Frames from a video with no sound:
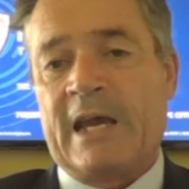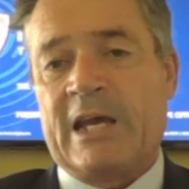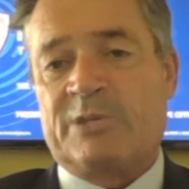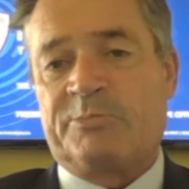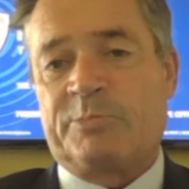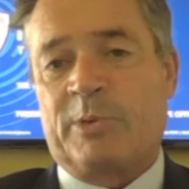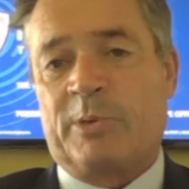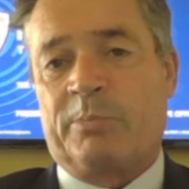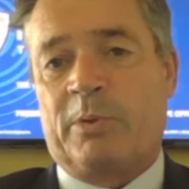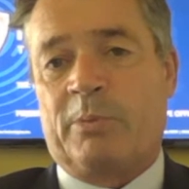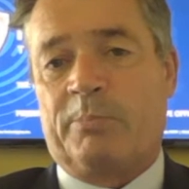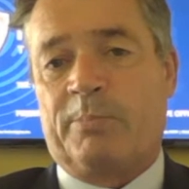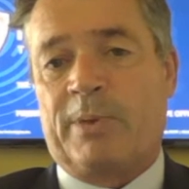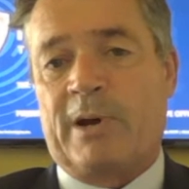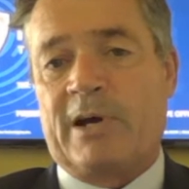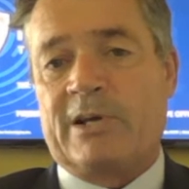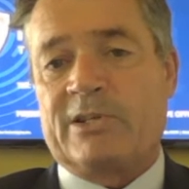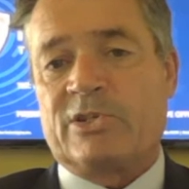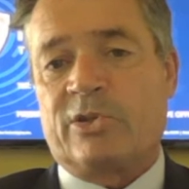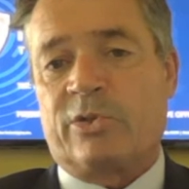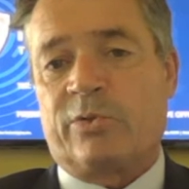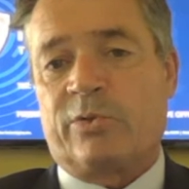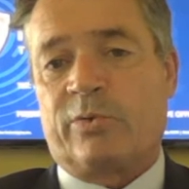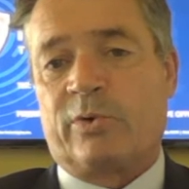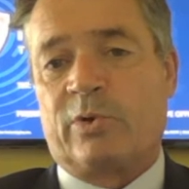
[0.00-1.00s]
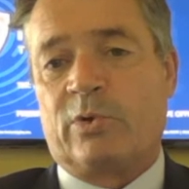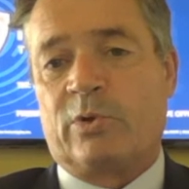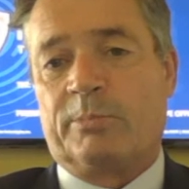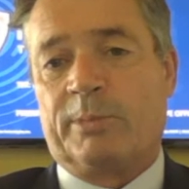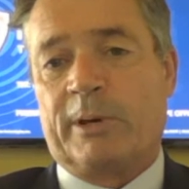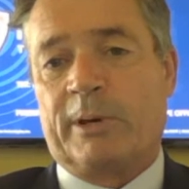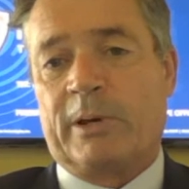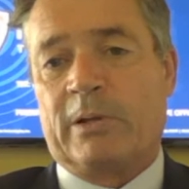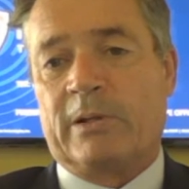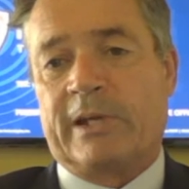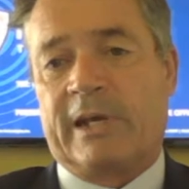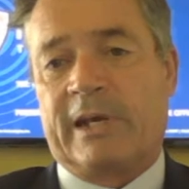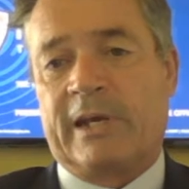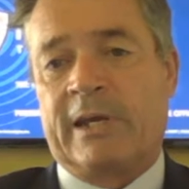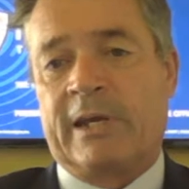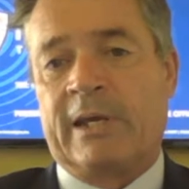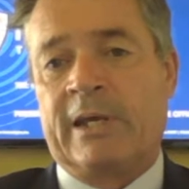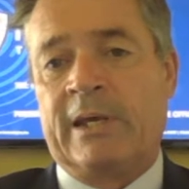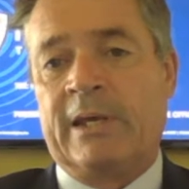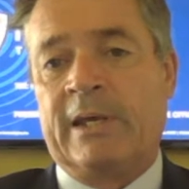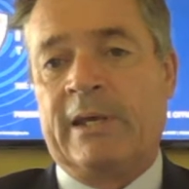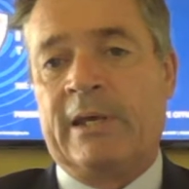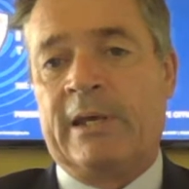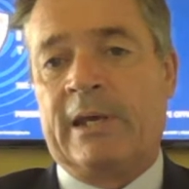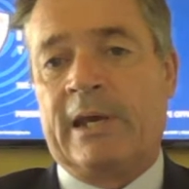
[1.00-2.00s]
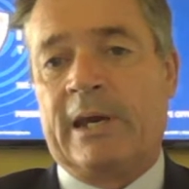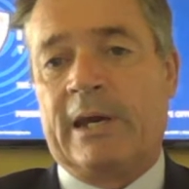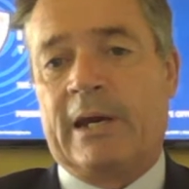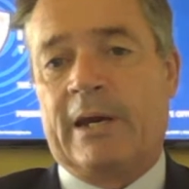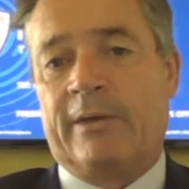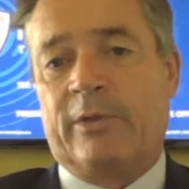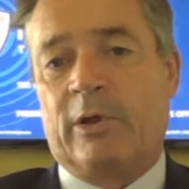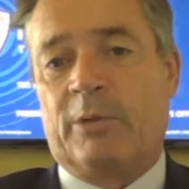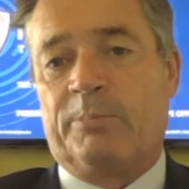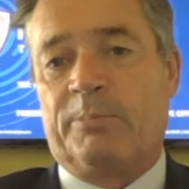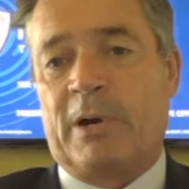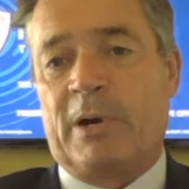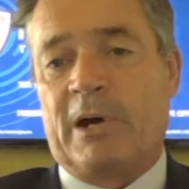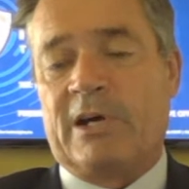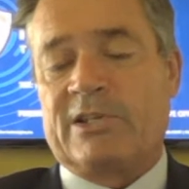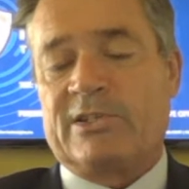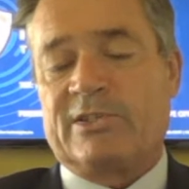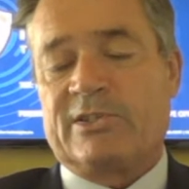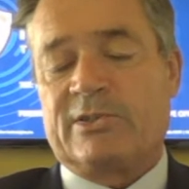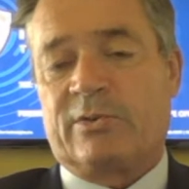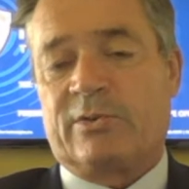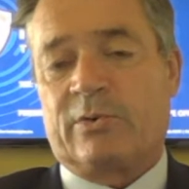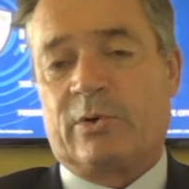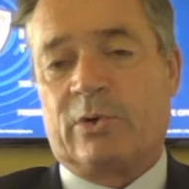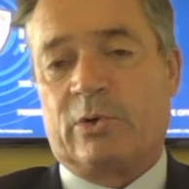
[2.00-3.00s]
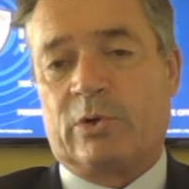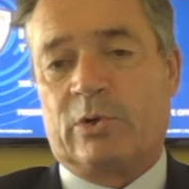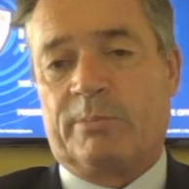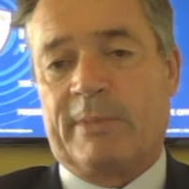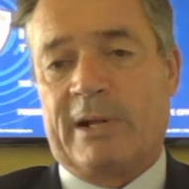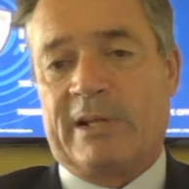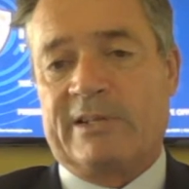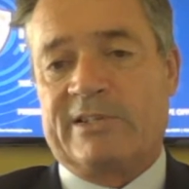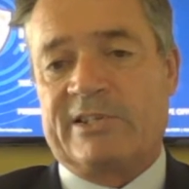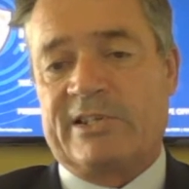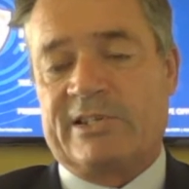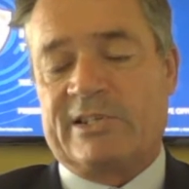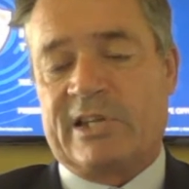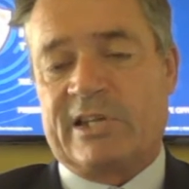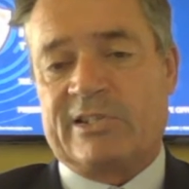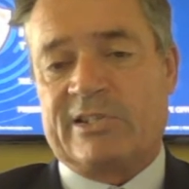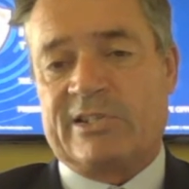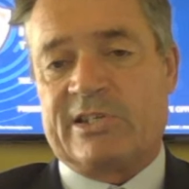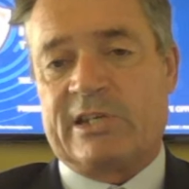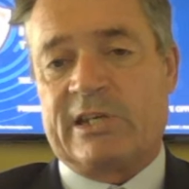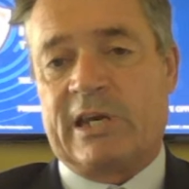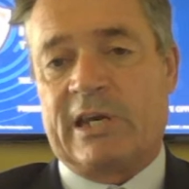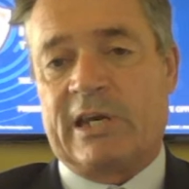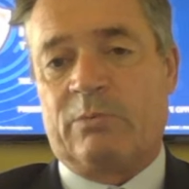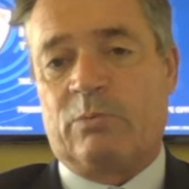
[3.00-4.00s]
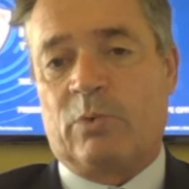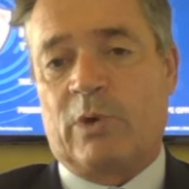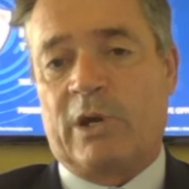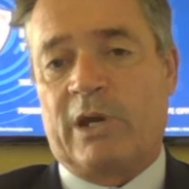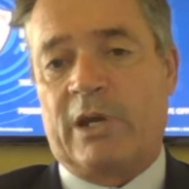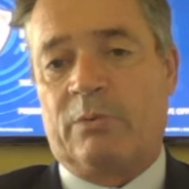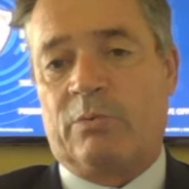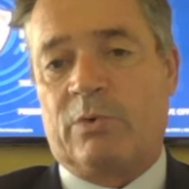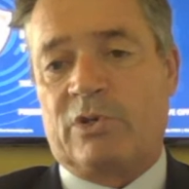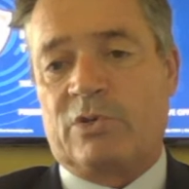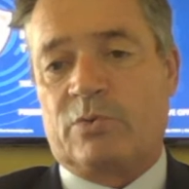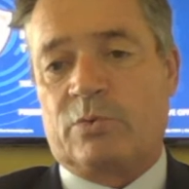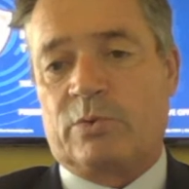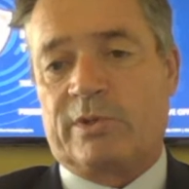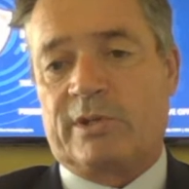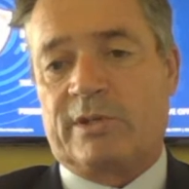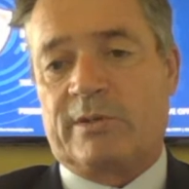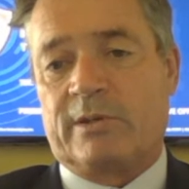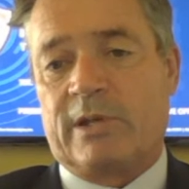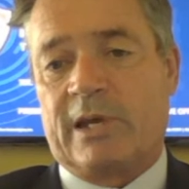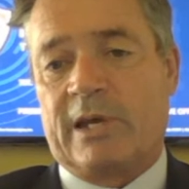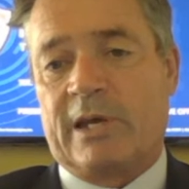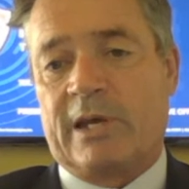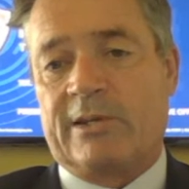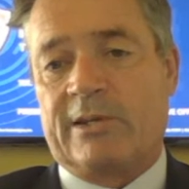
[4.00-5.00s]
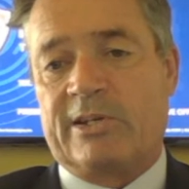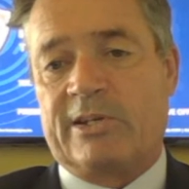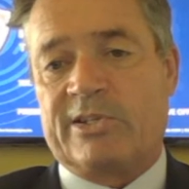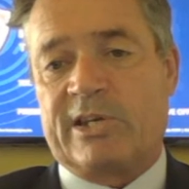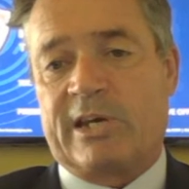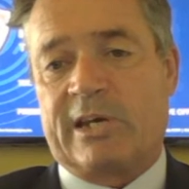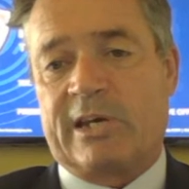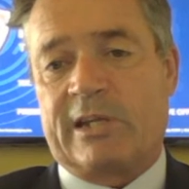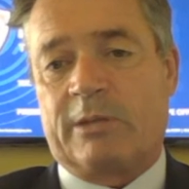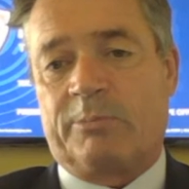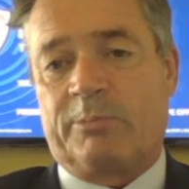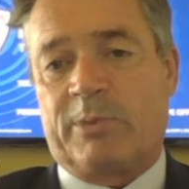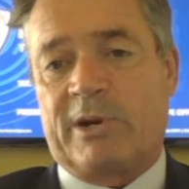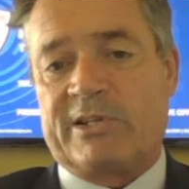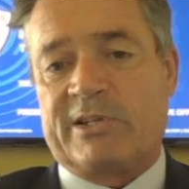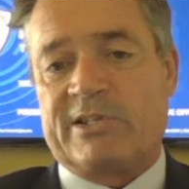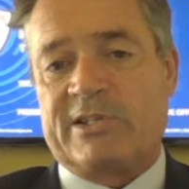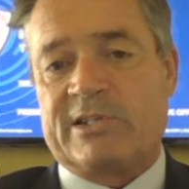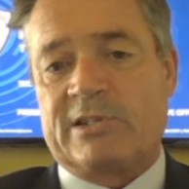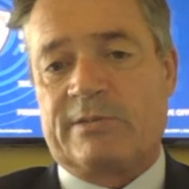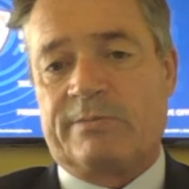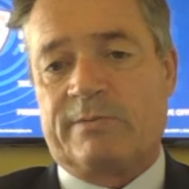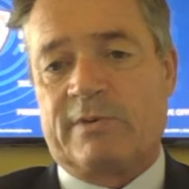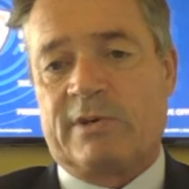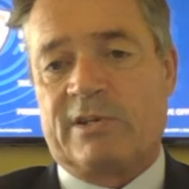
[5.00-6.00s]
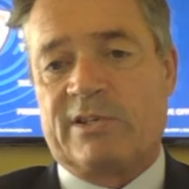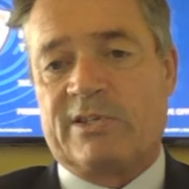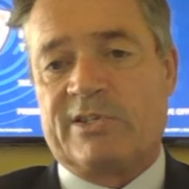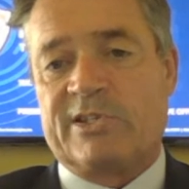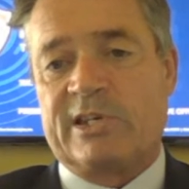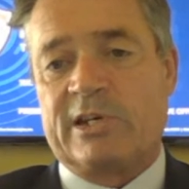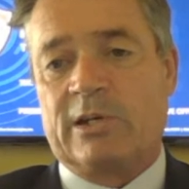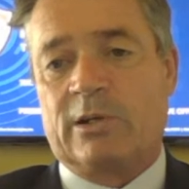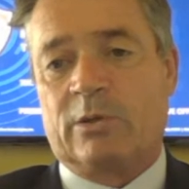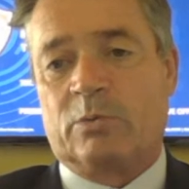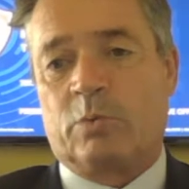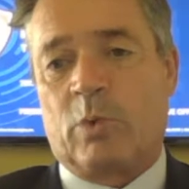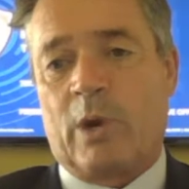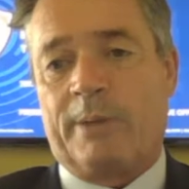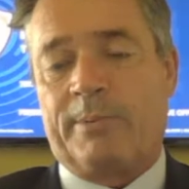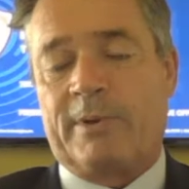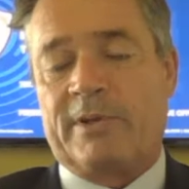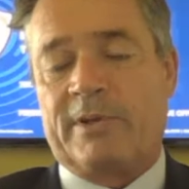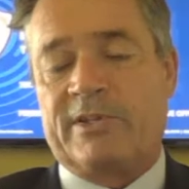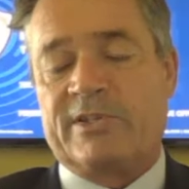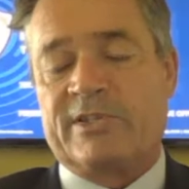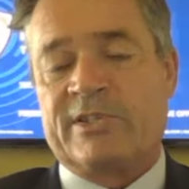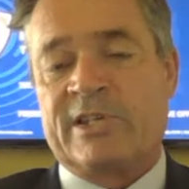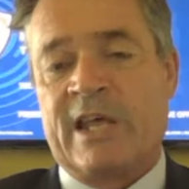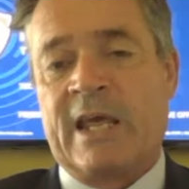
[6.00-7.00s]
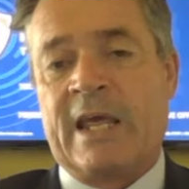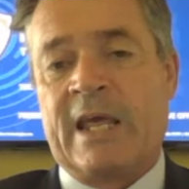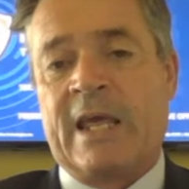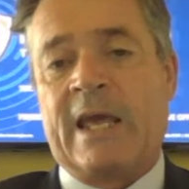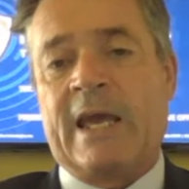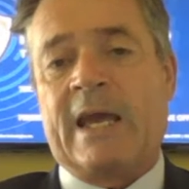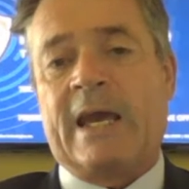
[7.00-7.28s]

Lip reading: As people pass through the building, they'll pass through the multi-sensor gateway, which will detect the presence of concealed weapons.